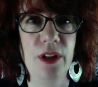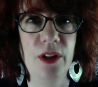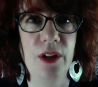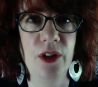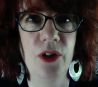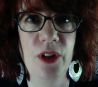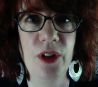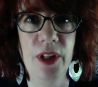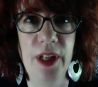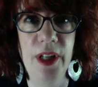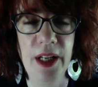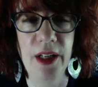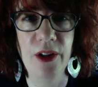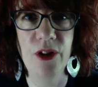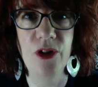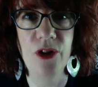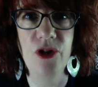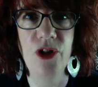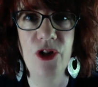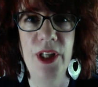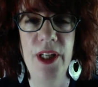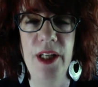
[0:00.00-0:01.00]
good
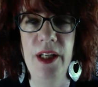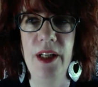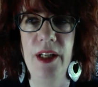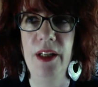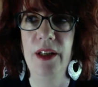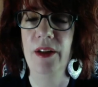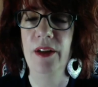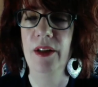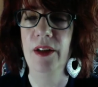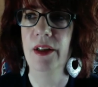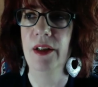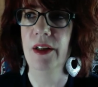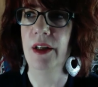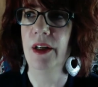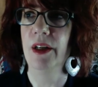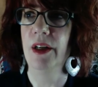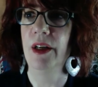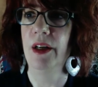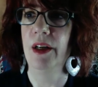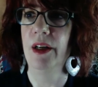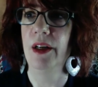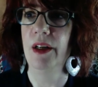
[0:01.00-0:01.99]
energy
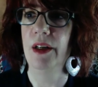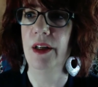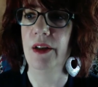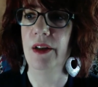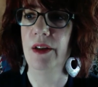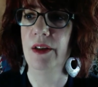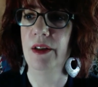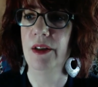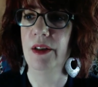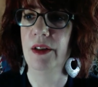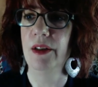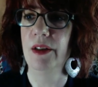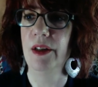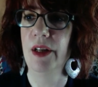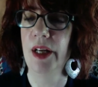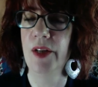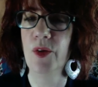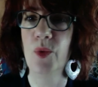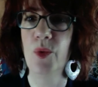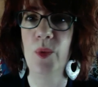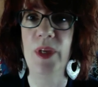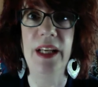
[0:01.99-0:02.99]

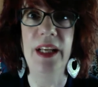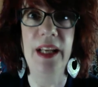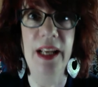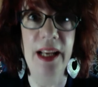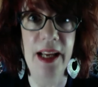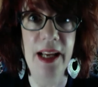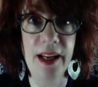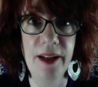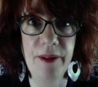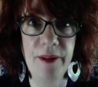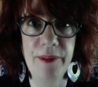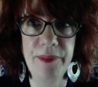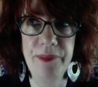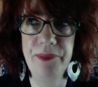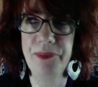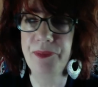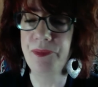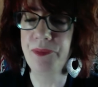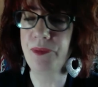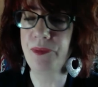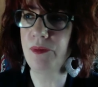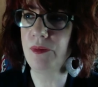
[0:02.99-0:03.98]
as we can
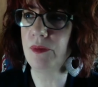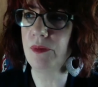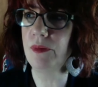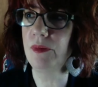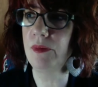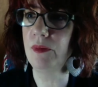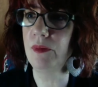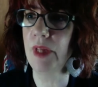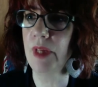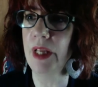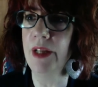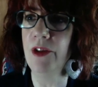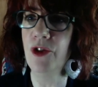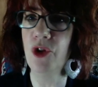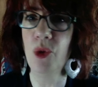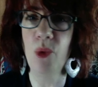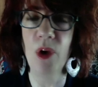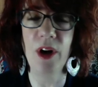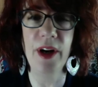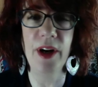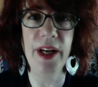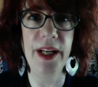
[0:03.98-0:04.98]
into
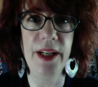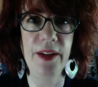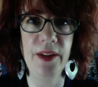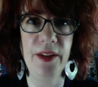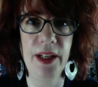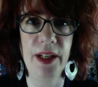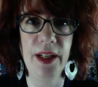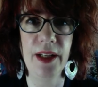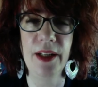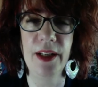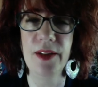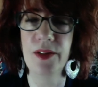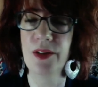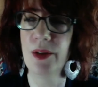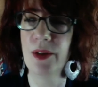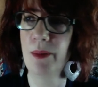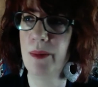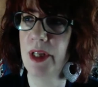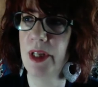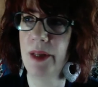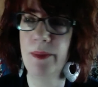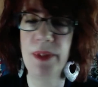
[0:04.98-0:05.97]
our healing, and
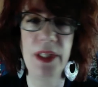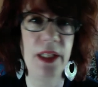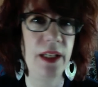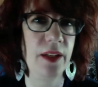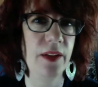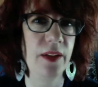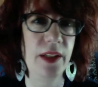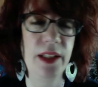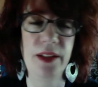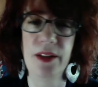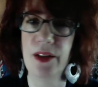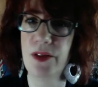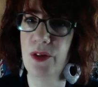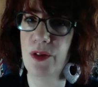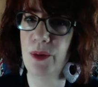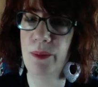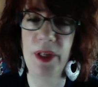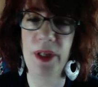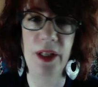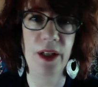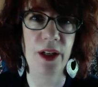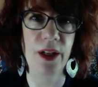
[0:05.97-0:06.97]
sometimes healing doesn't
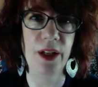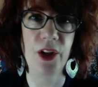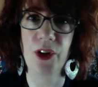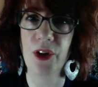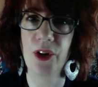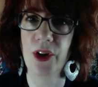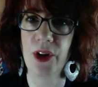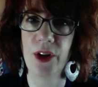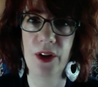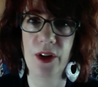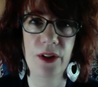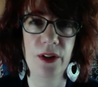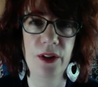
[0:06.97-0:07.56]
mean a cure.